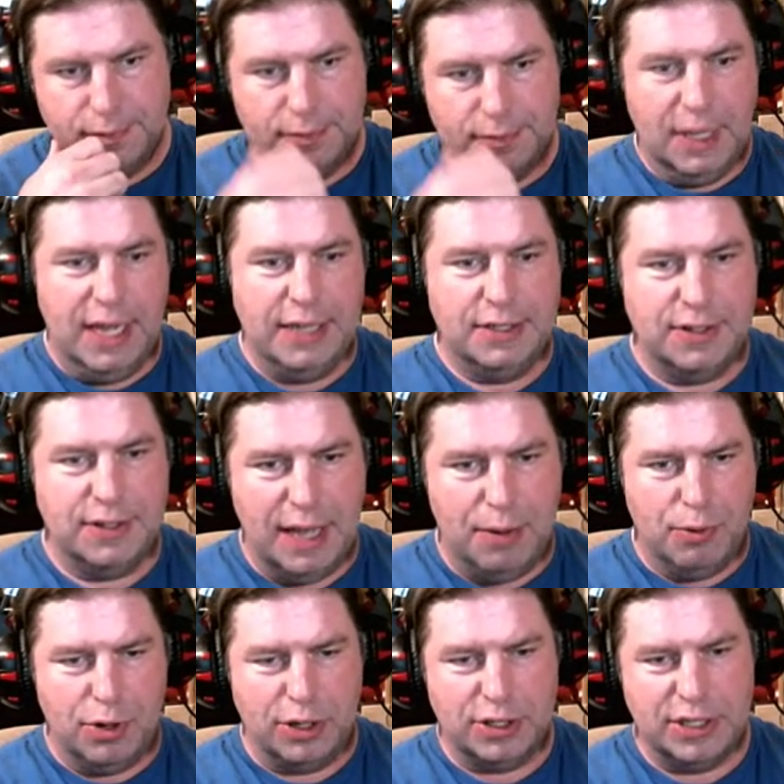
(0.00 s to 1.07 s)
Okay, so
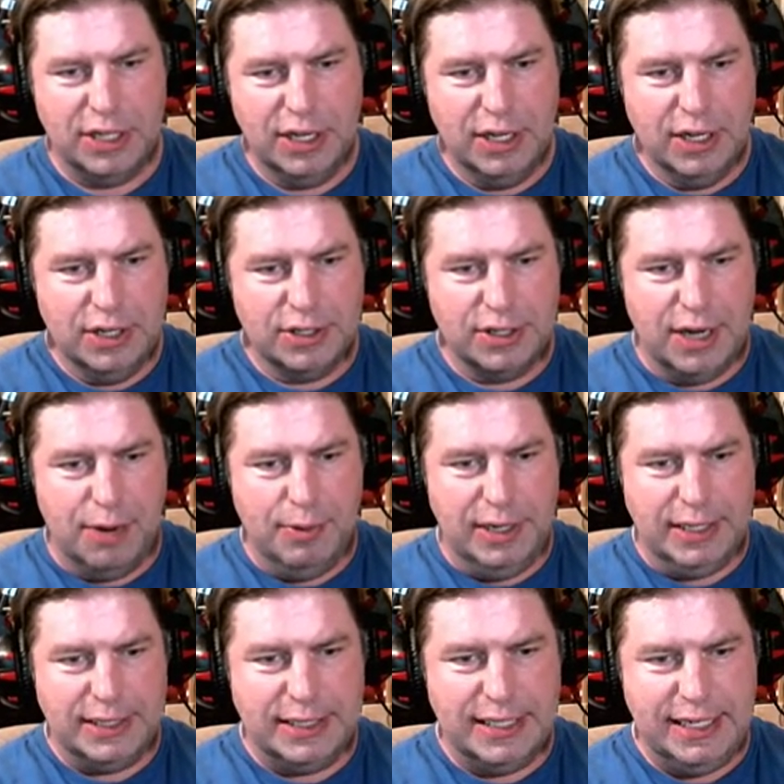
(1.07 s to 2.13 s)
that worked. So now we
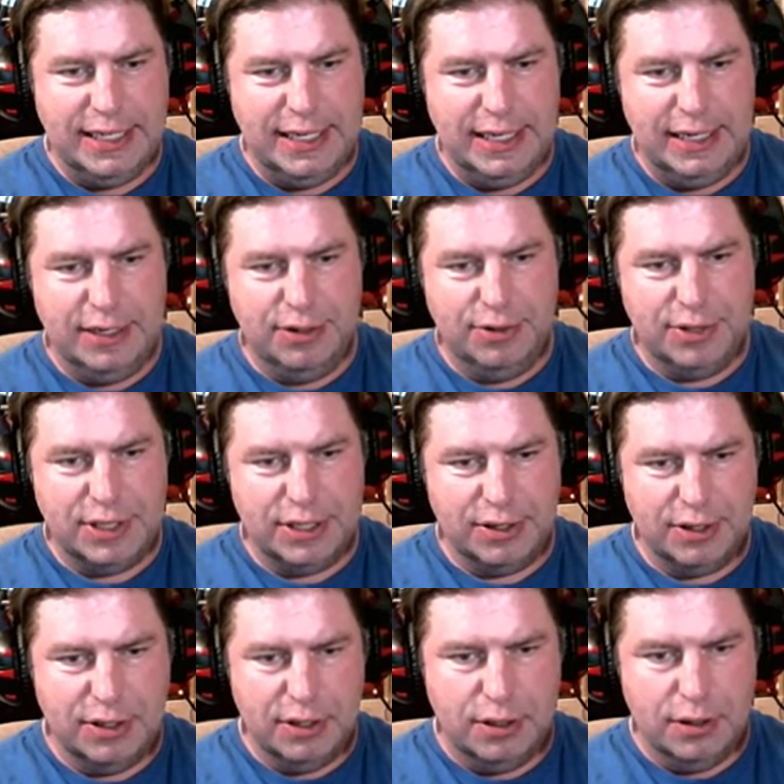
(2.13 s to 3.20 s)
can cd to
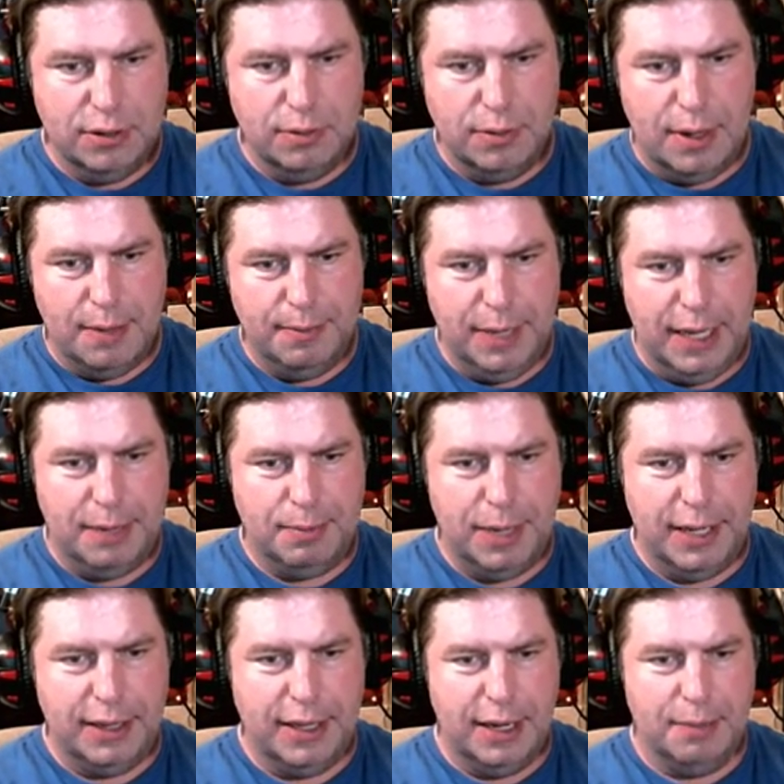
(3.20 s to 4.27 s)
serial wombat
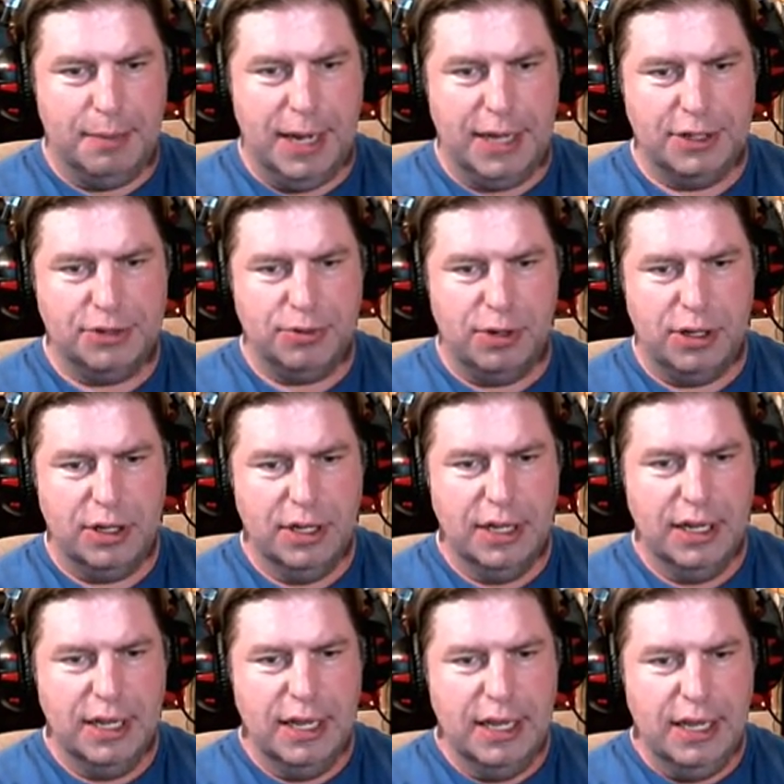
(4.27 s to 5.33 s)
python module.
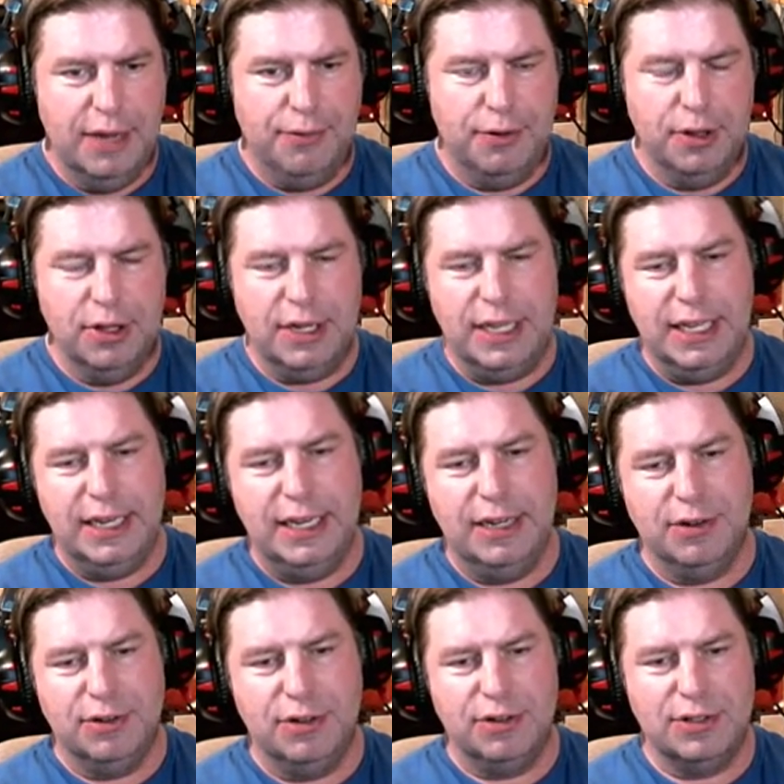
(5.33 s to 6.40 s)
If we look in
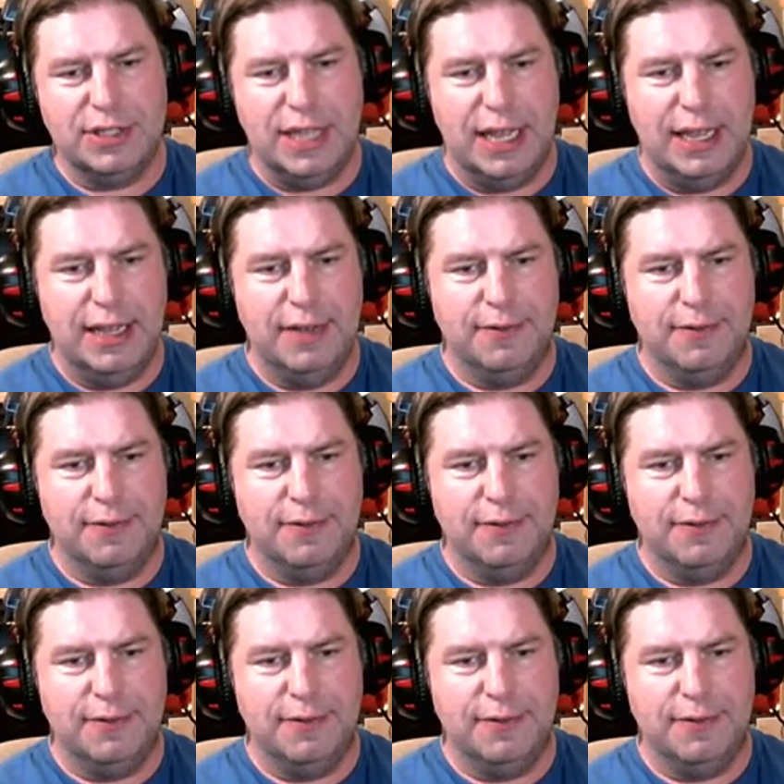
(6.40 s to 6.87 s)
here, there's a